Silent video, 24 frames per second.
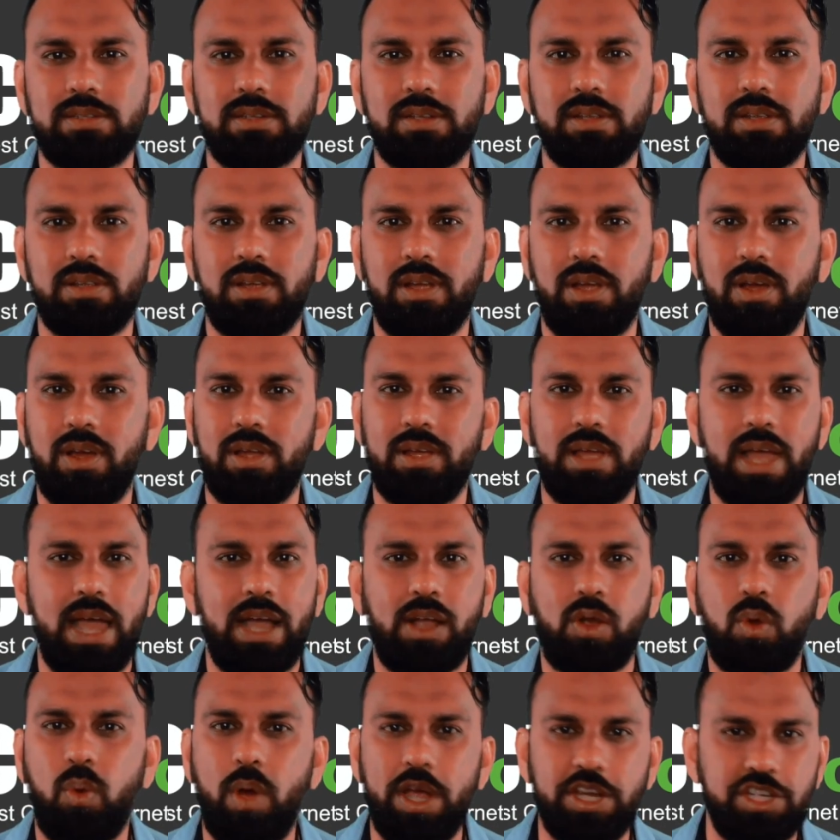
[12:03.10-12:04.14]
a question
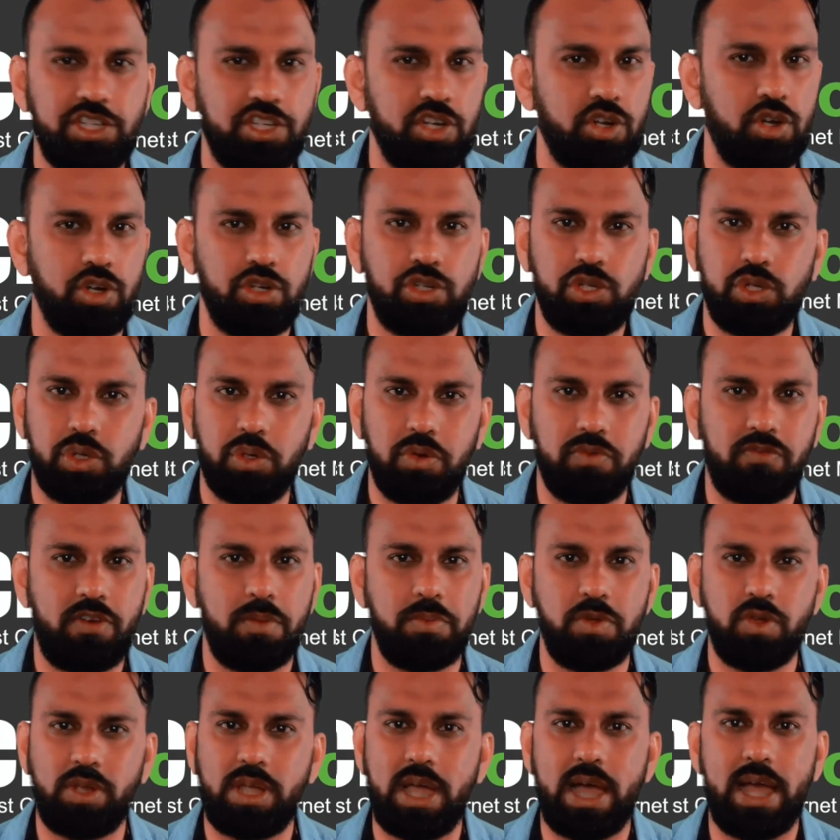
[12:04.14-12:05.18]
or two from you guys
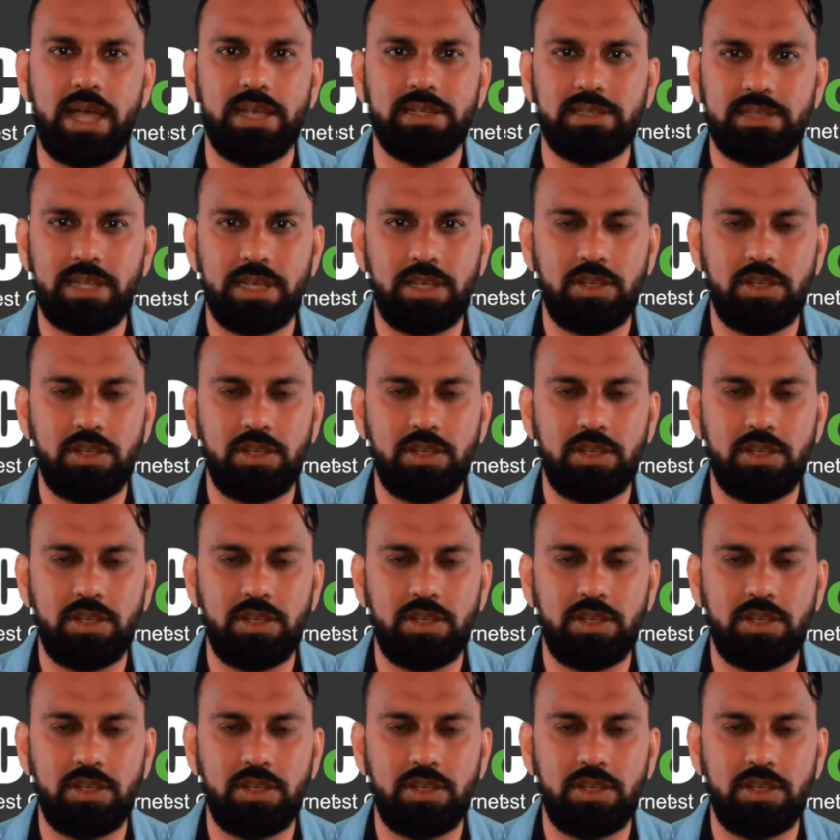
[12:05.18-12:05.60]
that you guys have